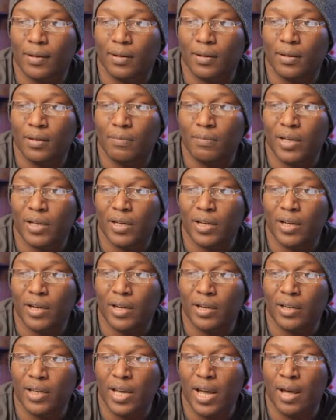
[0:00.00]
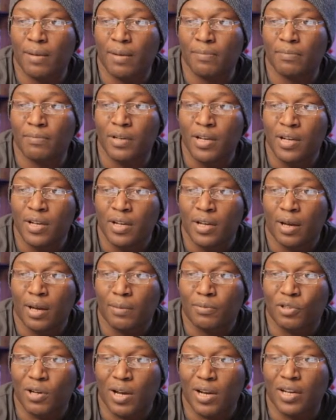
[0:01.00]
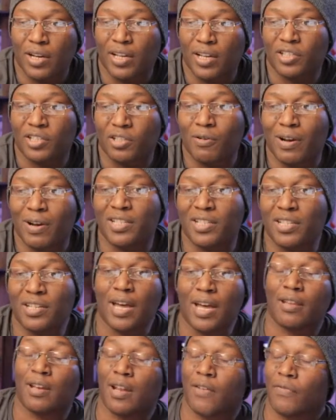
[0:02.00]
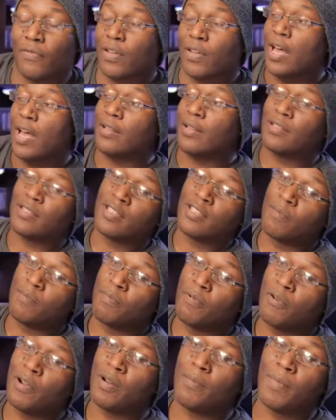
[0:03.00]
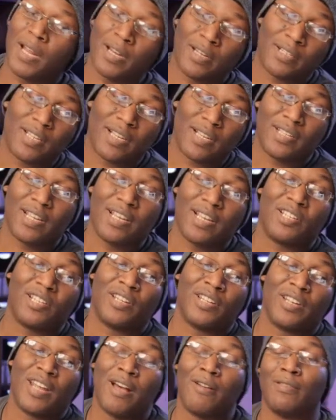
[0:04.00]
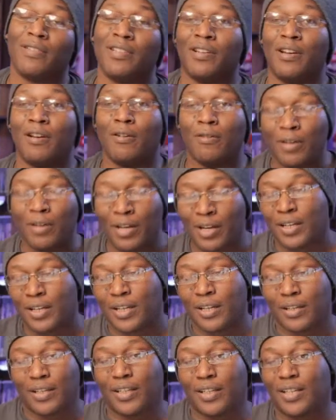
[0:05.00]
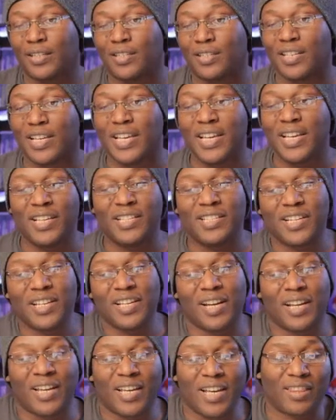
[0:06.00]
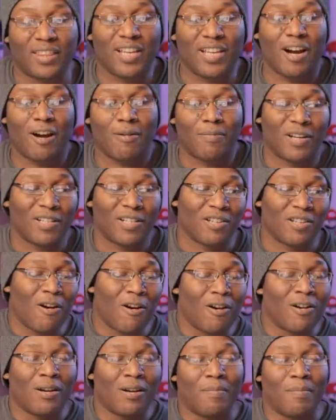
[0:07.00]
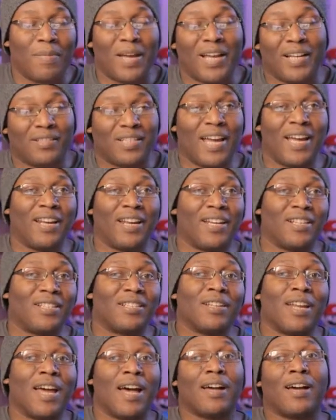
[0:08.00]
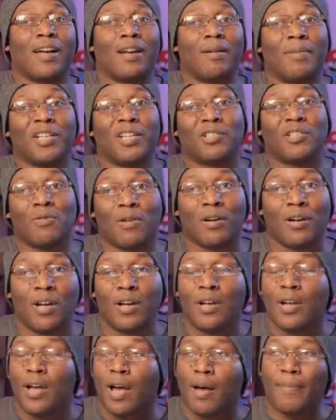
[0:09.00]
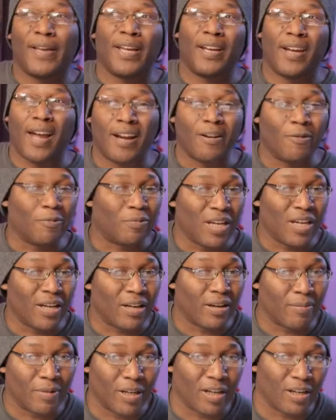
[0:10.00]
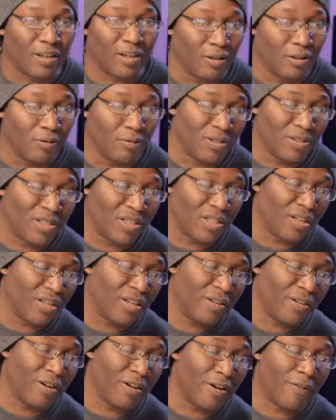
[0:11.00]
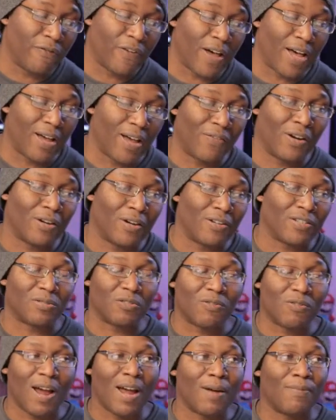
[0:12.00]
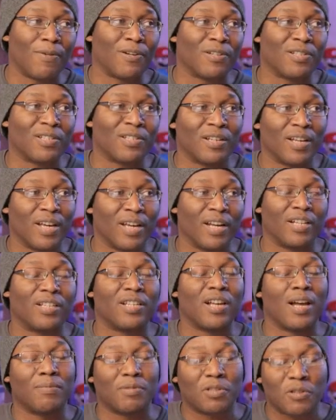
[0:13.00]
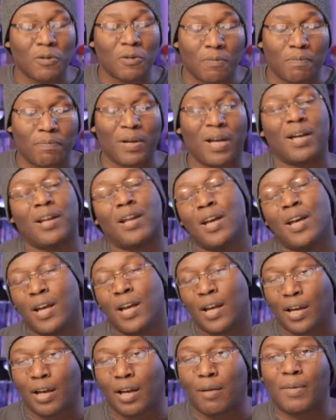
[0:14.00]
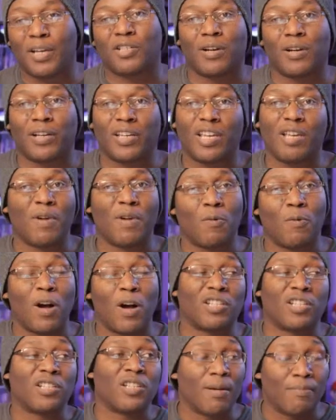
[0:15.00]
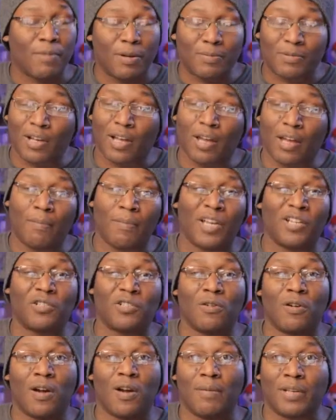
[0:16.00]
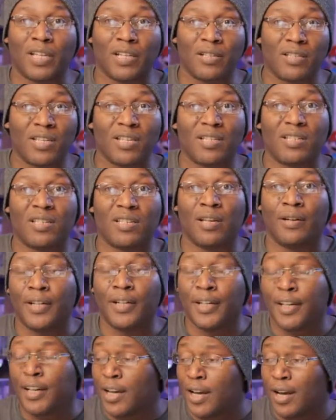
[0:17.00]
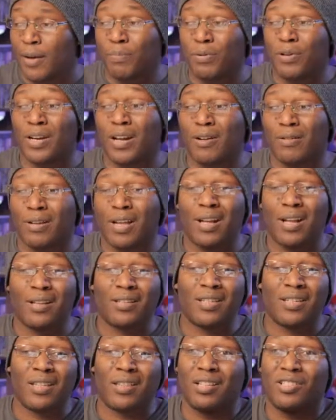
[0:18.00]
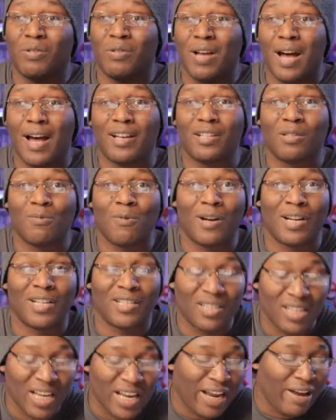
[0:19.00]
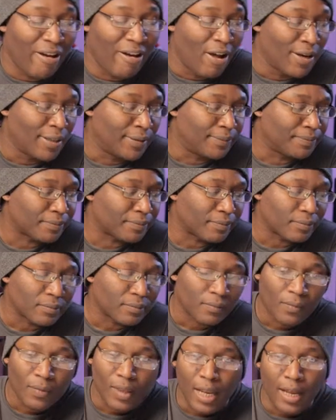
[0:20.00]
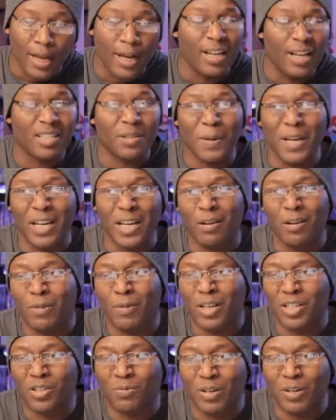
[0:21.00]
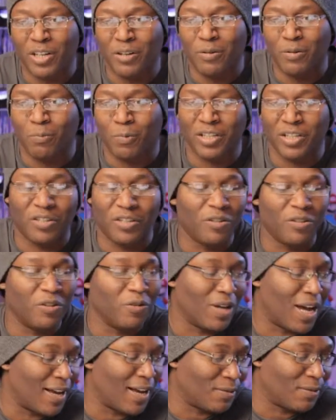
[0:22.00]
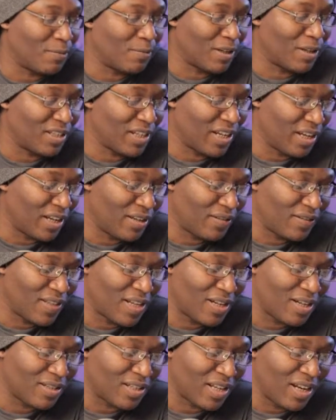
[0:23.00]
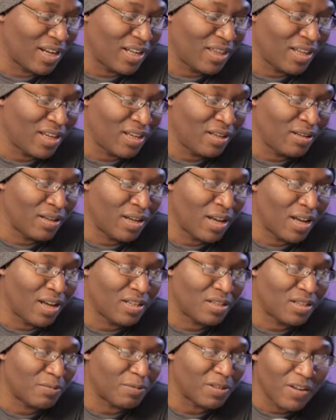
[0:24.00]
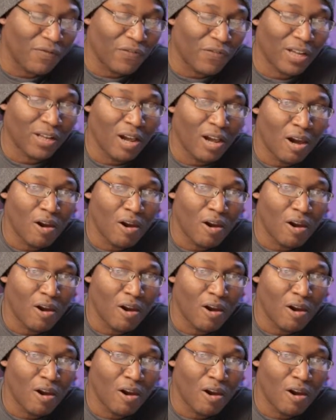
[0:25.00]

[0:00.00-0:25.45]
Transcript: but uh yeah i'm i'm trying to it's crazy now that i've gotten to the point of monetization now you know it's easy to get there but it's harder to maintain it so now i got to make sure i mean i don't think i'm going to lose you know 500 subscribers anytime soon but got to make sure i keep my watch time up so i got to make sure i'm consistent and putting out content that you guys want to see uh, speaking of which what do you what do you guys want to see is there's anything uh, specific